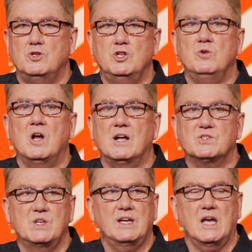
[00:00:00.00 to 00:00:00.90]
do not
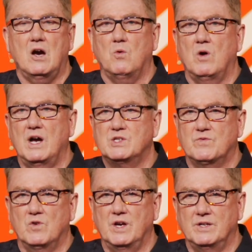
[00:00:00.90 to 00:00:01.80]
seek out wise
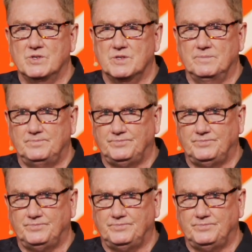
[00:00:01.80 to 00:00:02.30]
friends.